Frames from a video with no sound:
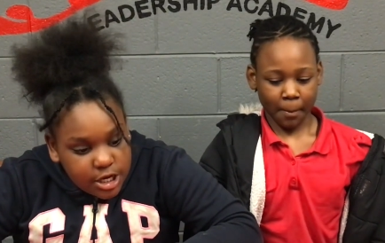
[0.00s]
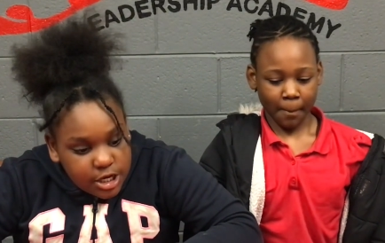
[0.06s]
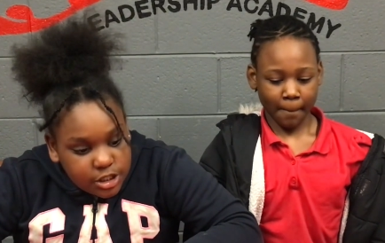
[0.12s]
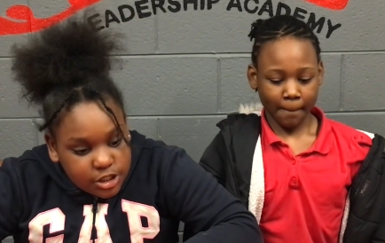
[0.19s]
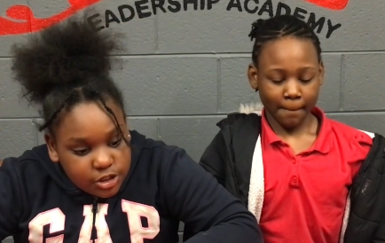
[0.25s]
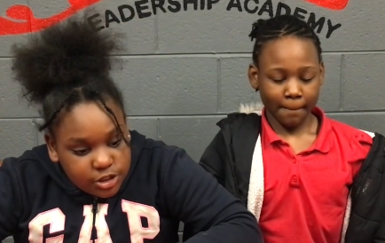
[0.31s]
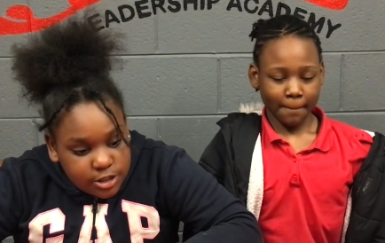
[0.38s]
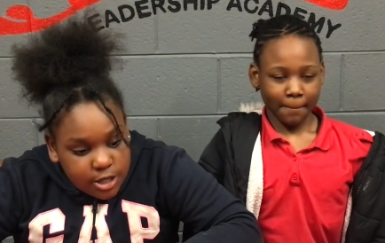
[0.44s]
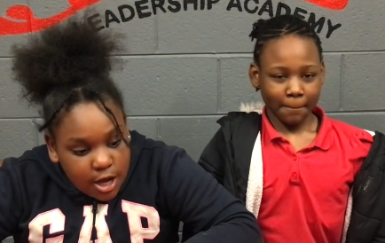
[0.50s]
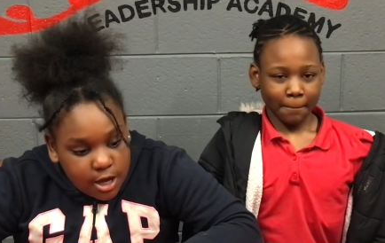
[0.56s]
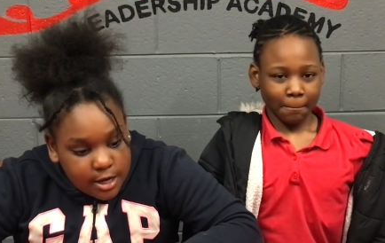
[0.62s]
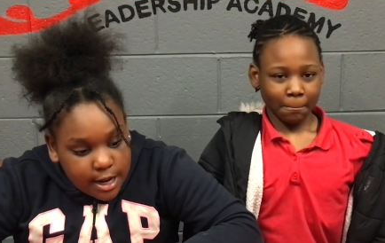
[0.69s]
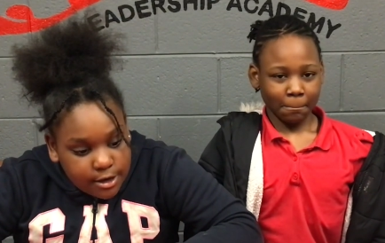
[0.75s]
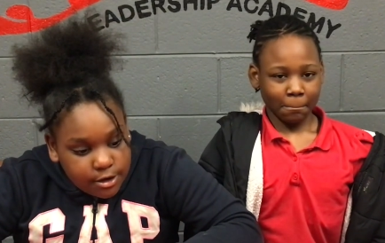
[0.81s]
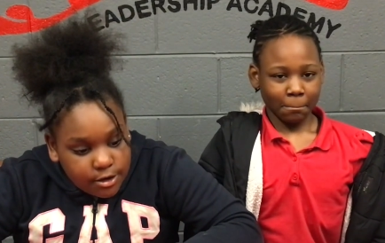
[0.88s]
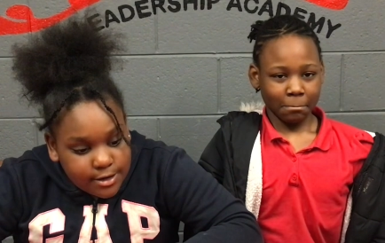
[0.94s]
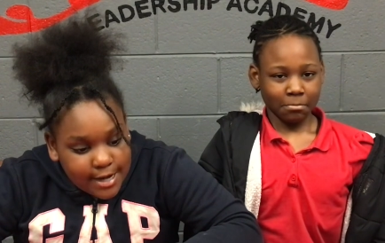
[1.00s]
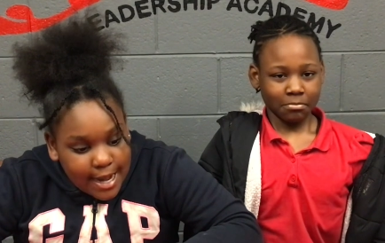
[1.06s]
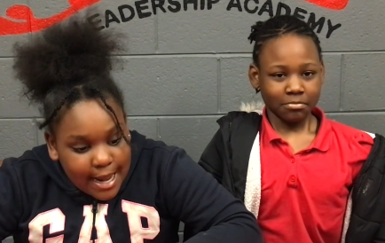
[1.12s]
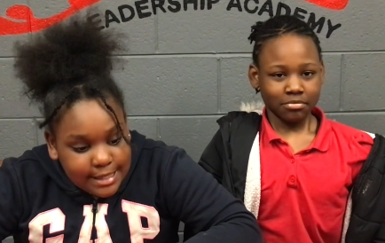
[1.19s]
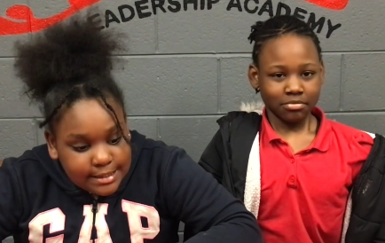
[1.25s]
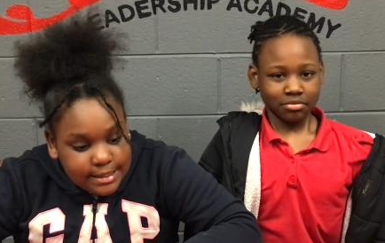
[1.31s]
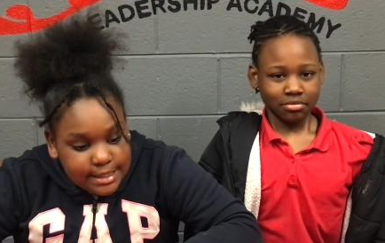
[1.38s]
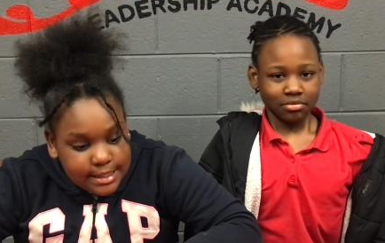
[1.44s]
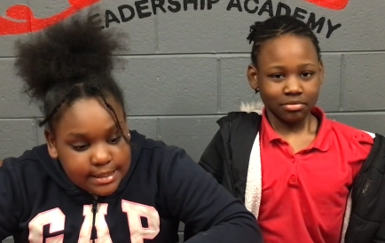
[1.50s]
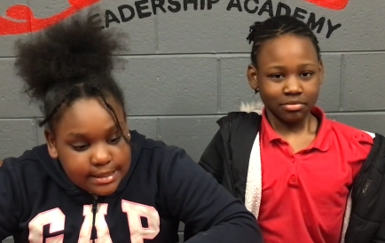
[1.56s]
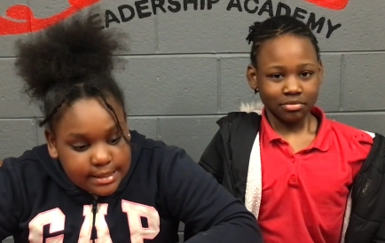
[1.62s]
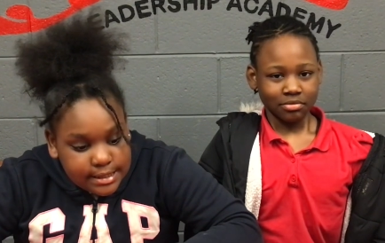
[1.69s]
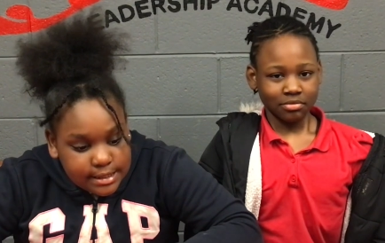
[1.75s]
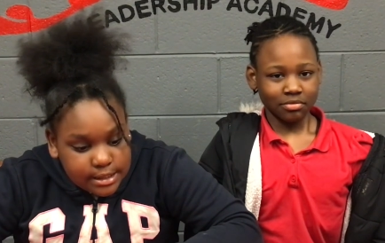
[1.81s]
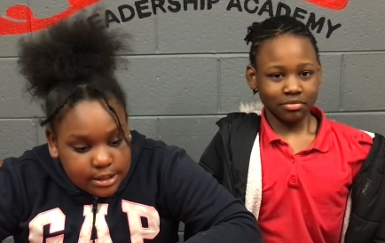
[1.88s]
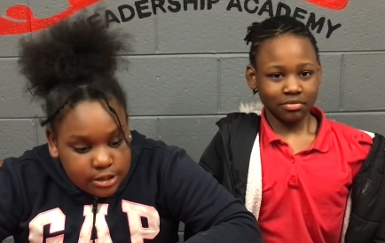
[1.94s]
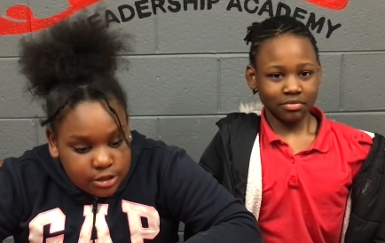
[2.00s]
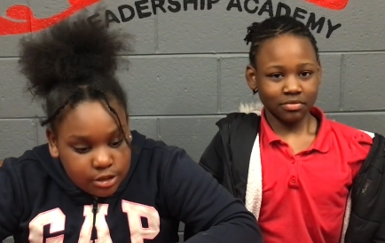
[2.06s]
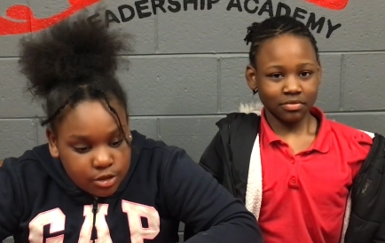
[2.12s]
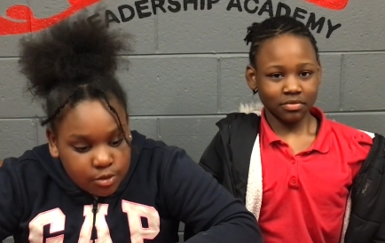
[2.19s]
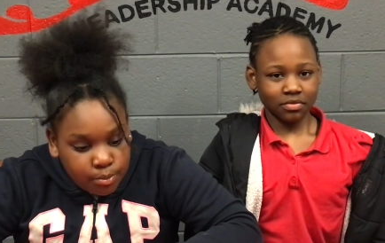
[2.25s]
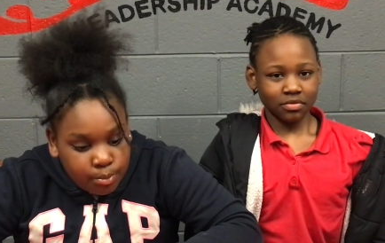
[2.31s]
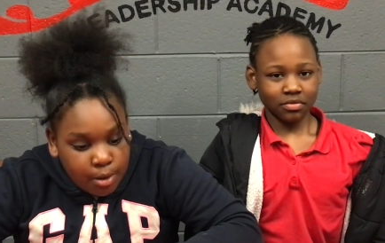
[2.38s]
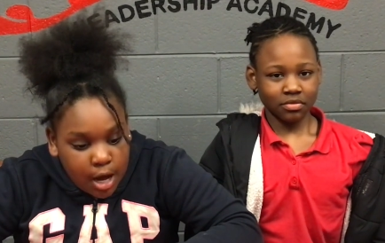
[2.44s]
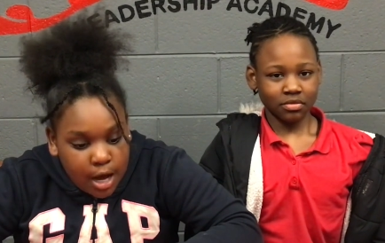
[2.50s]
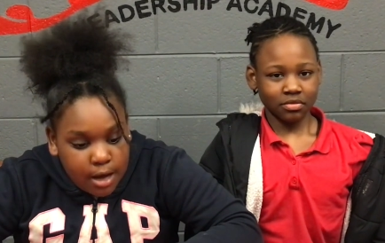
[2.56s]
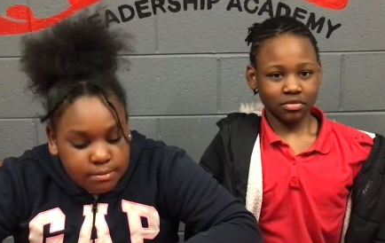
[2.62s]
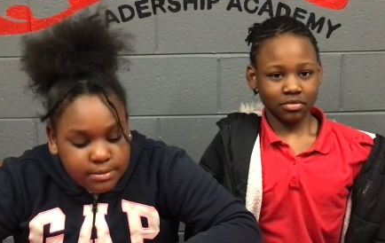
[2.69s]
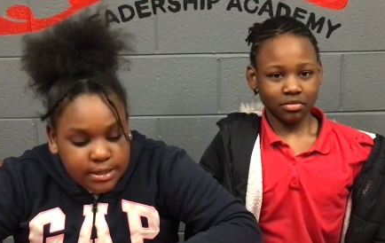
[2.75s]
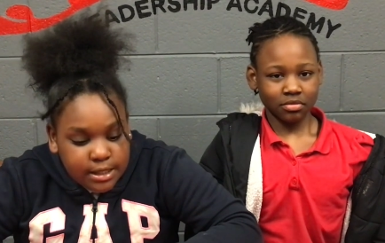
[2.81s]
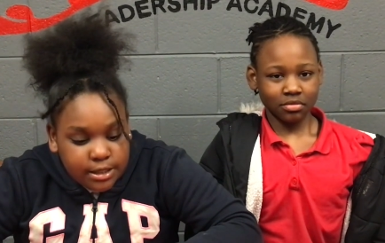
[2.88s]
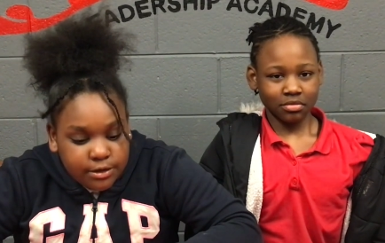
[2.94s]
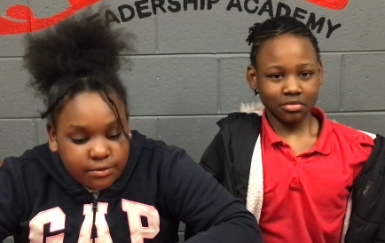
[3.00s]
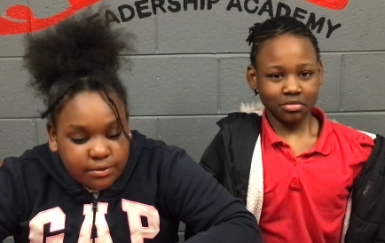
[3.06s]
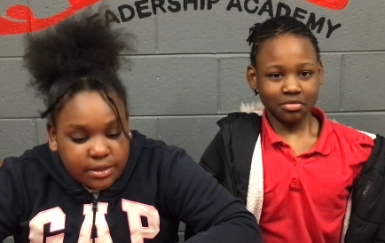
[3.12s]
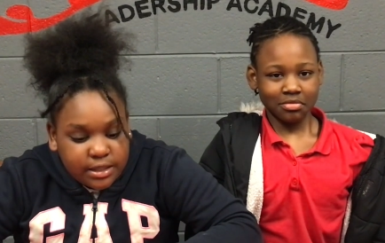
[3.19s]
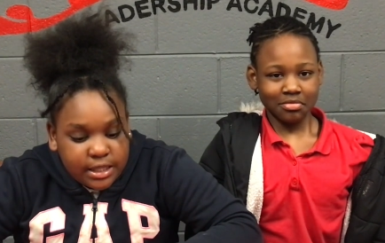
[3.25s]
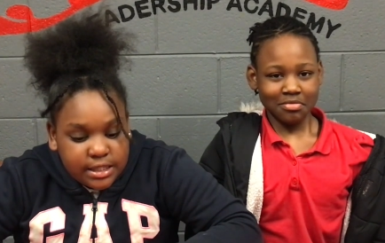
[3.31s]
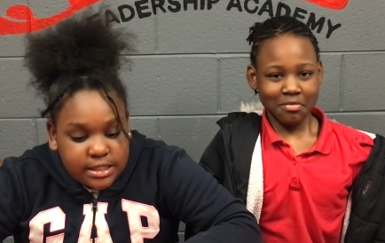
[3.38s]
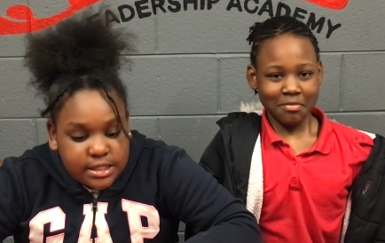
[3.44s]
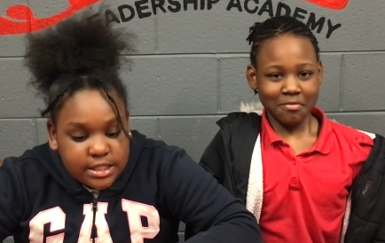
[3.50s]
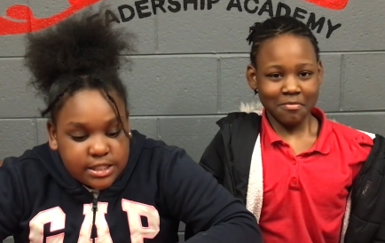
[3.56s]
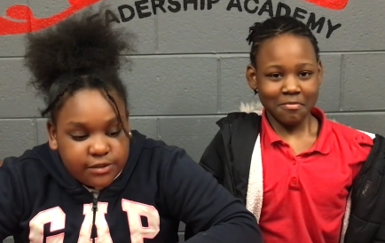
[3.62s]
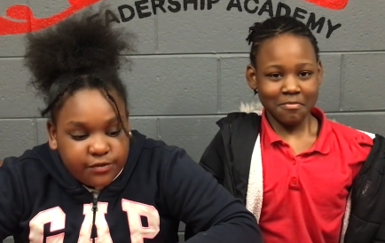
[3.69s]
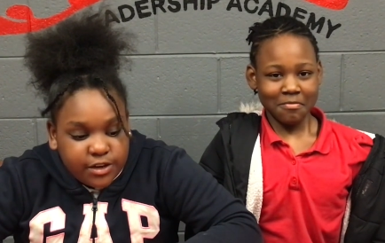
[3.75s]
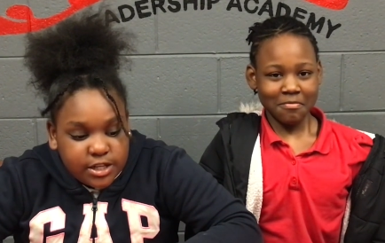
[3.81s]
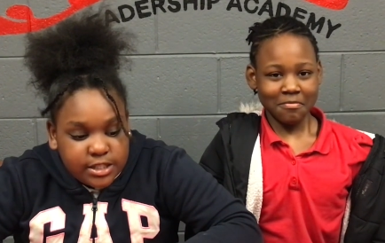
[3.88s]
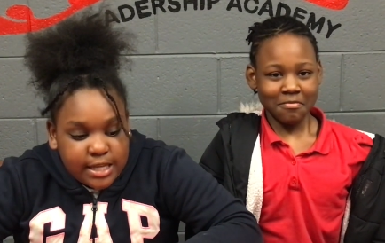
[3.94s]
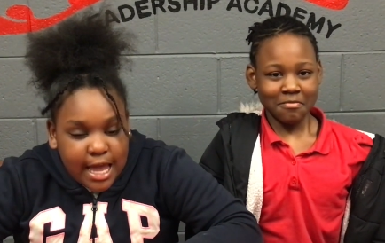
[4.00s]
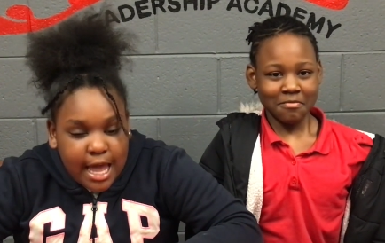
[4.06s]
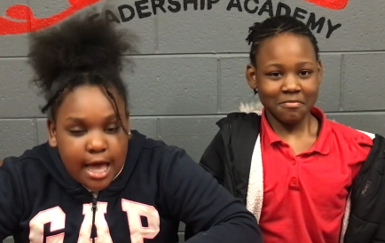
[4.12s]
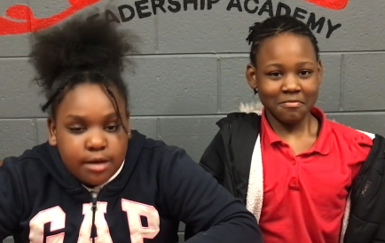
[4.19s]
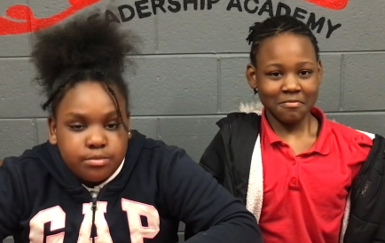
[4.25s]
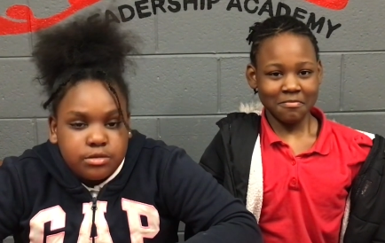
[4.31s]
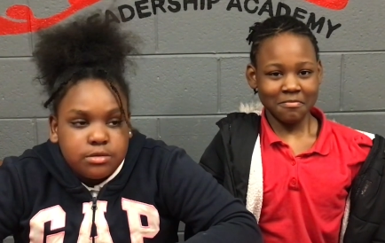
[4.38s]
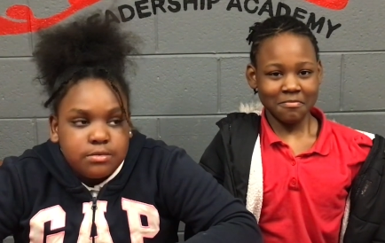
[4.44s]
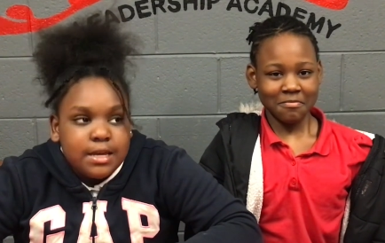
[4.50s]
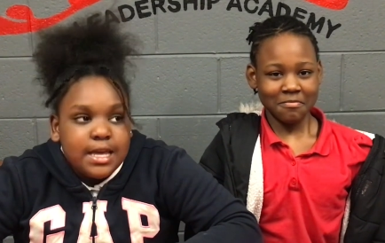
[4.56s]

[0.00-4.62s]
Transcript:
Speaker 1: This you know that on 1962, Bob Dylan released his first album?